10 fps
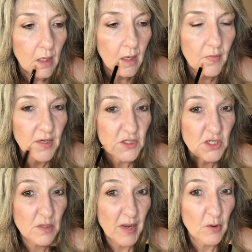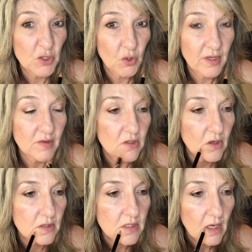And then it's just a matter of joining the
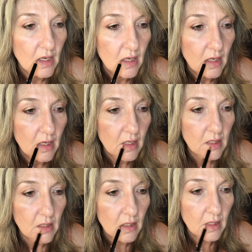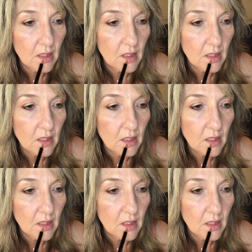dots. So